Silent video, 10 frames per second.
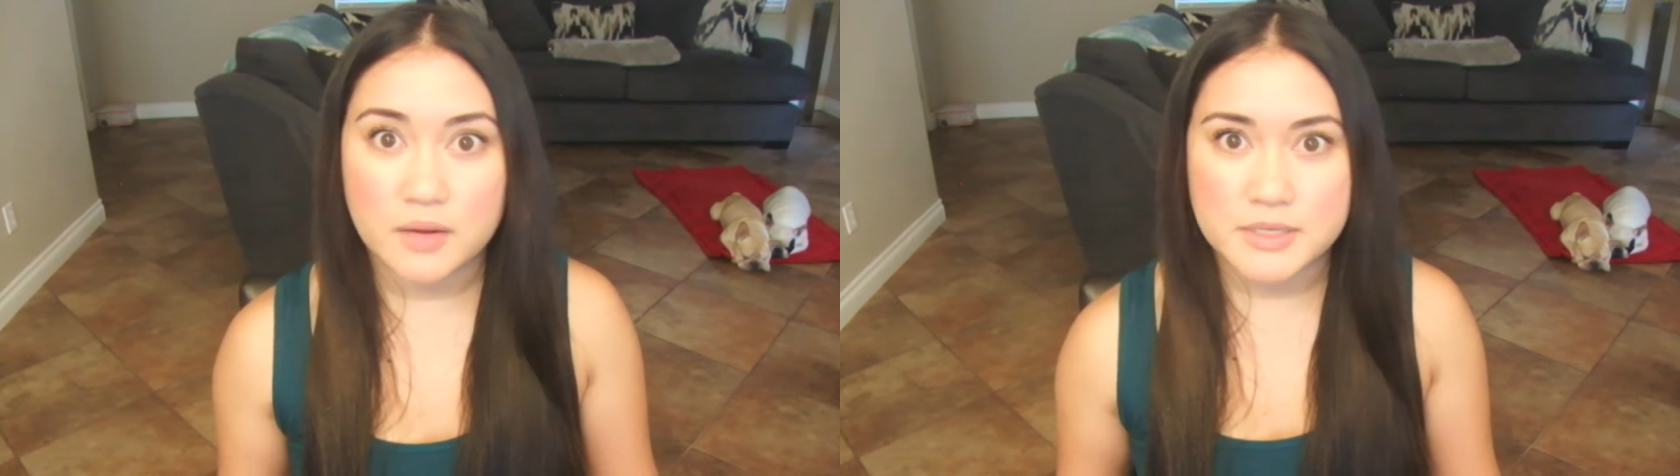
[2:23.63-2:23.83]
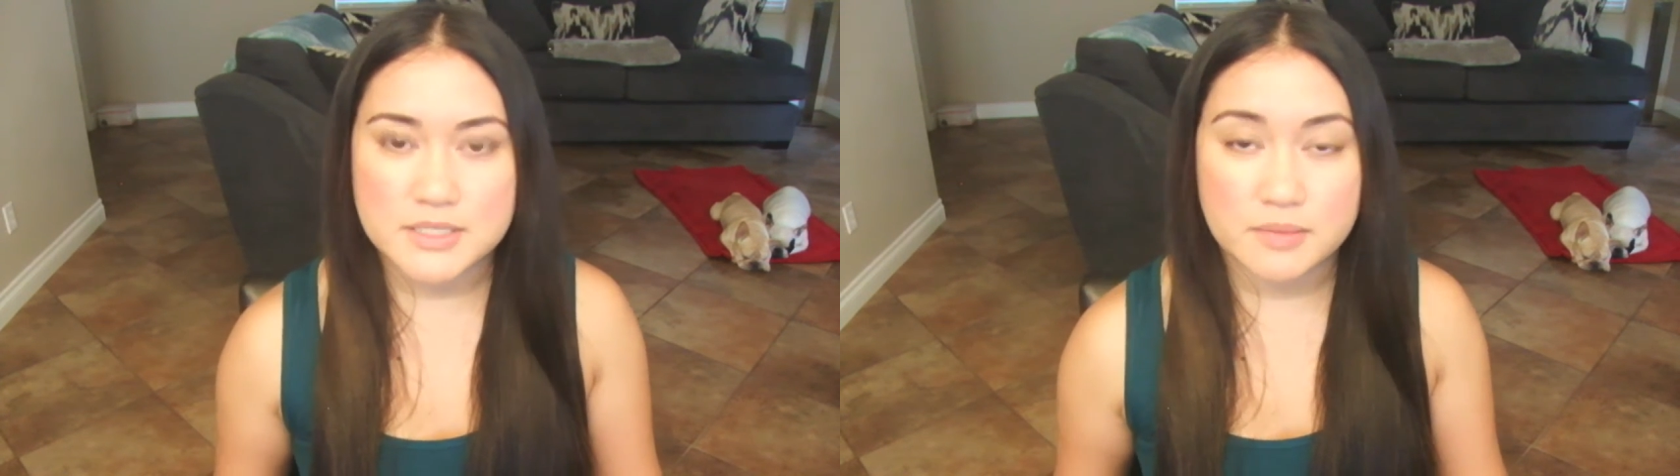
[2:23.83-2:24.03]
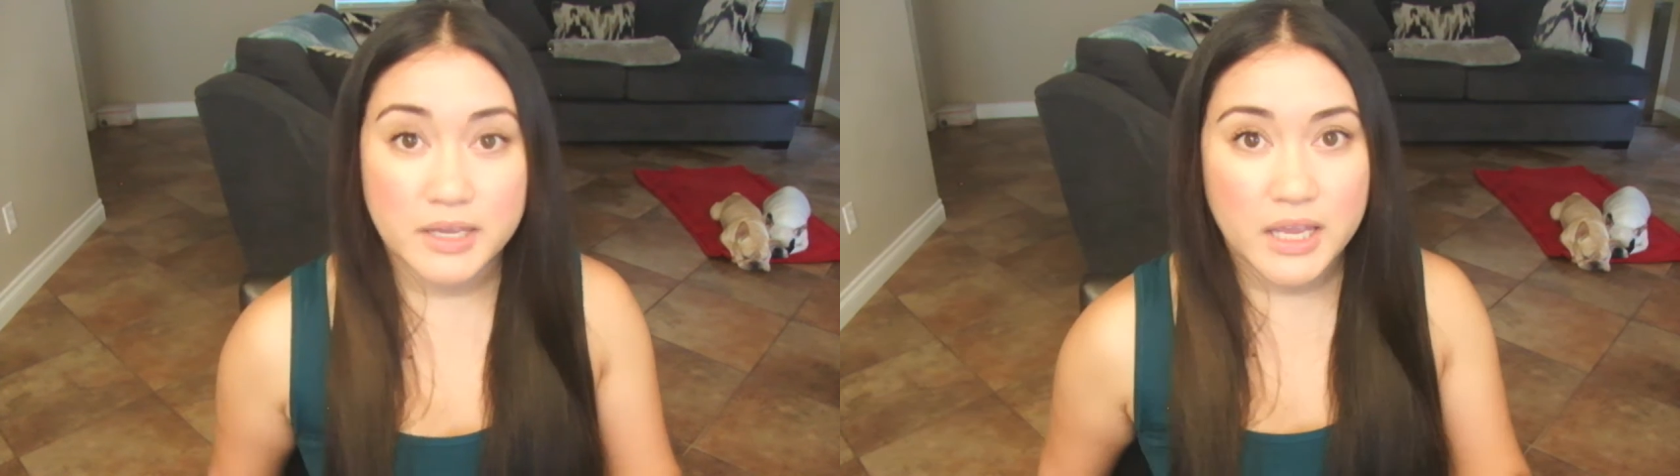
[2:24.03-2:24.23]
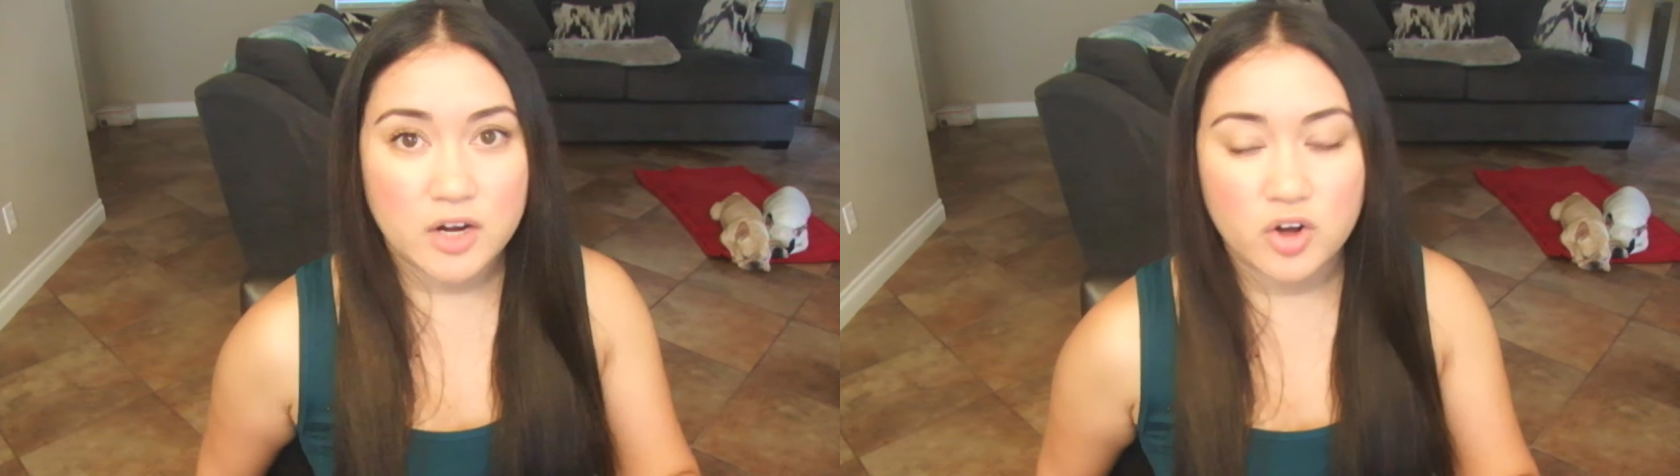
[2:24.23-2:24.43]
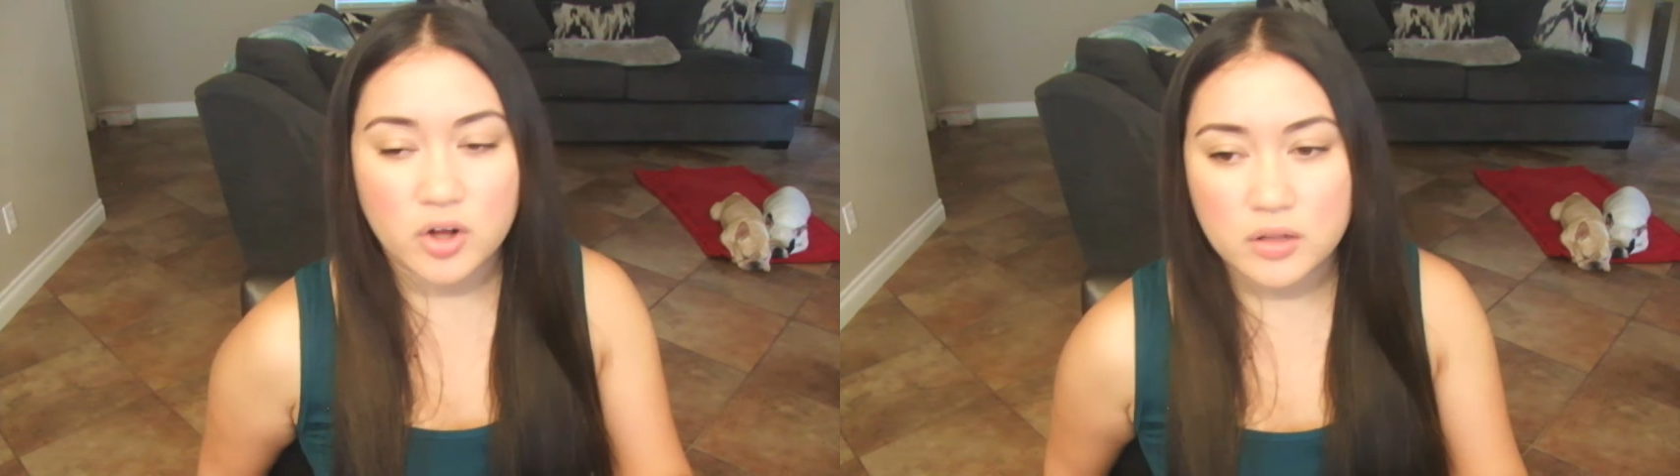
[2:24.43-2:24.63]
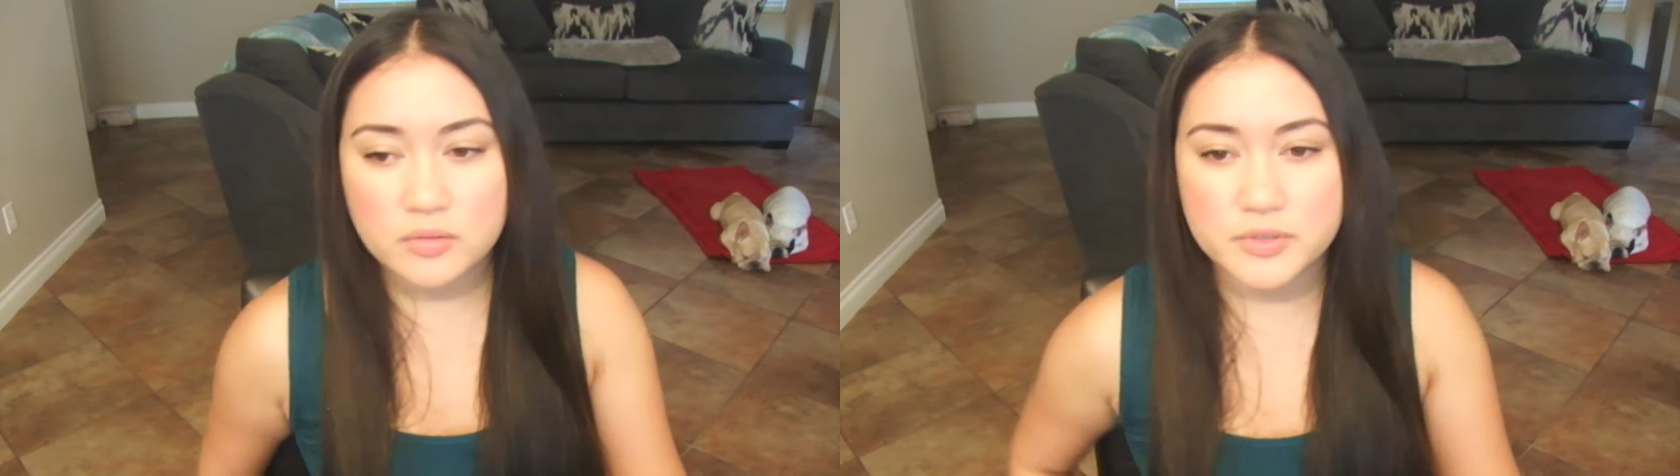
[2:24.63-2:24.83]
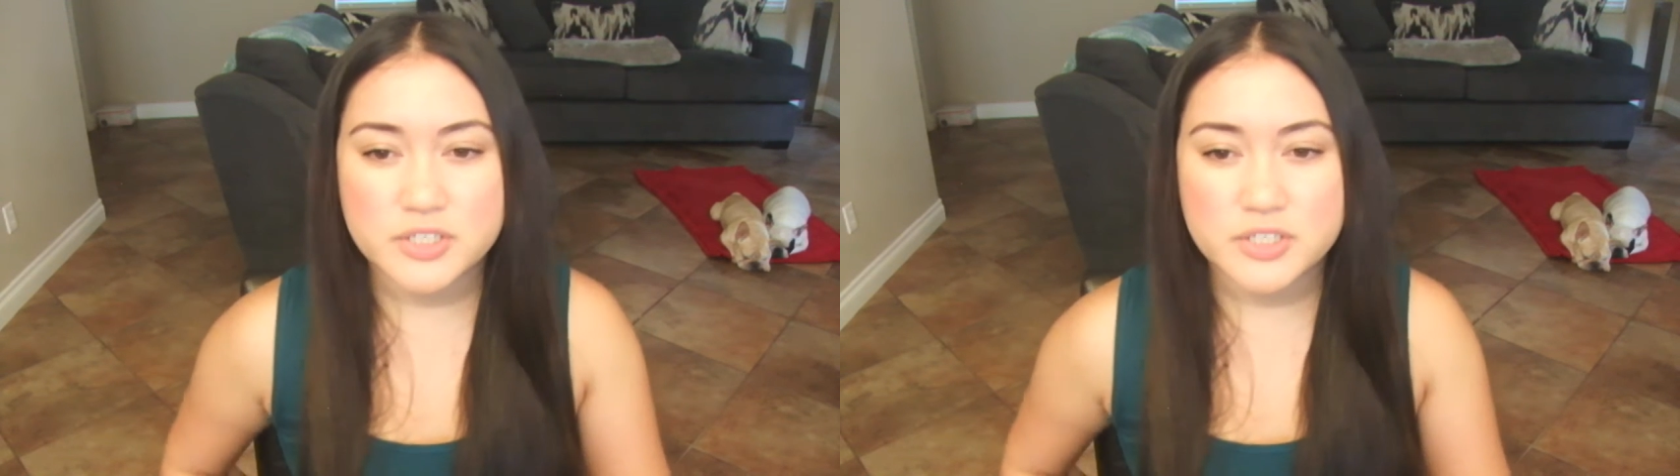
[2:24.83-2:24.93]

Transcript: on my stomach at all,